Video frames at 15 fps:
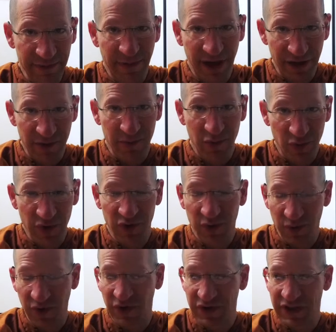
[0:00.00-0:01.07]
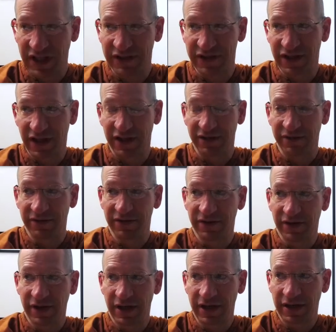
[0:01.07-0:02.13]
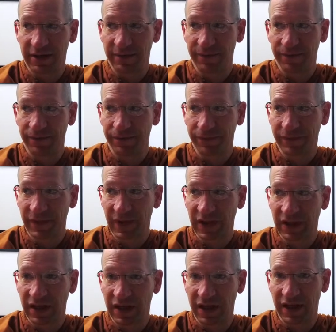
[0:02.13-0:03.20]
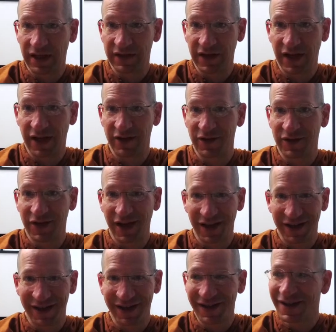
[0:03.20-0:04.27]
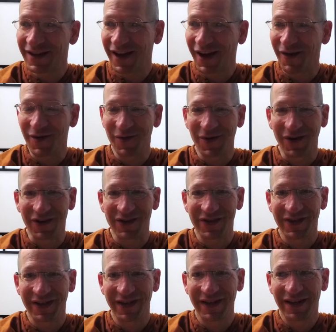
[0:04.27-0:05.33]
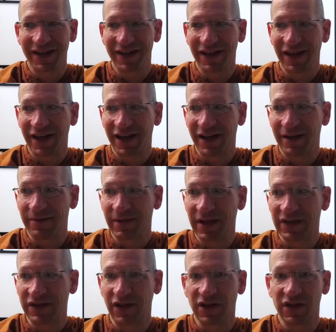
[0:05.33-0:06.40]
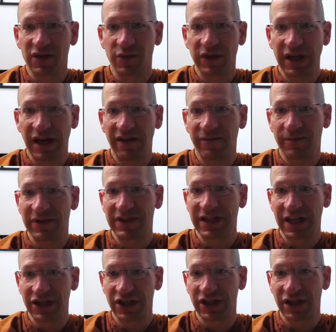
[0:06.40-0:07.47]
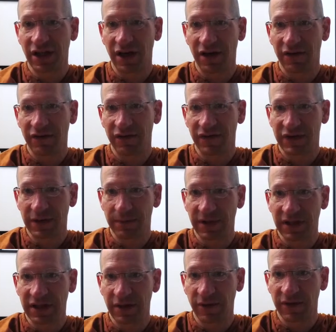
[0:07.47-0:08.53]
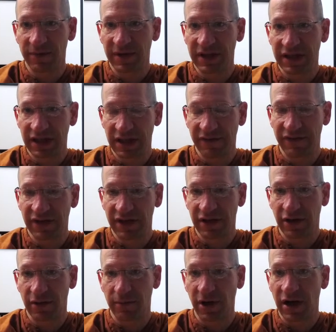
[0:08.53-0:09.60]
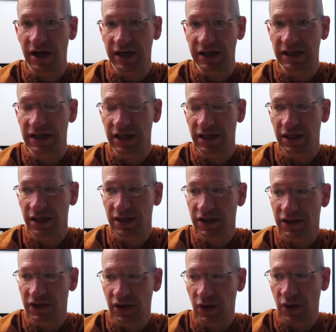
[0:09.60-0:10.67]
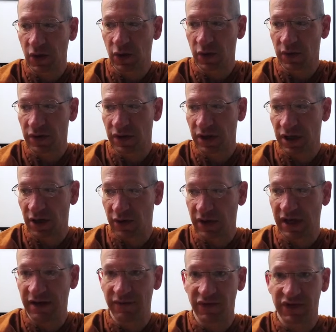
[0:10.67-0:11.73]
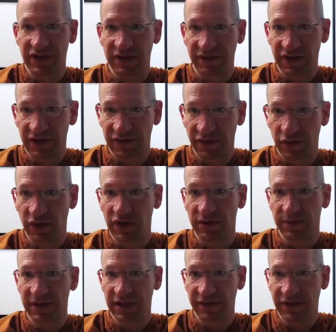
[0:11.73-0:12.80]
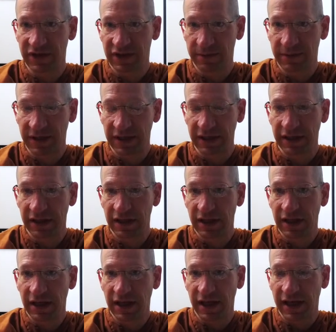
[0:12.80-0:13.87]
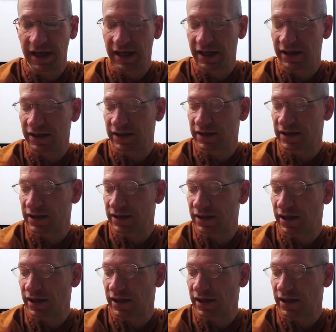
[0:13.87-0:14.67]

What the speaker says: by the Buddha's rules, that's not, as I understand it, how it works. As long as we have possession of something that we've been given in our mind, so, okay, I've received this food, it's been given to me, and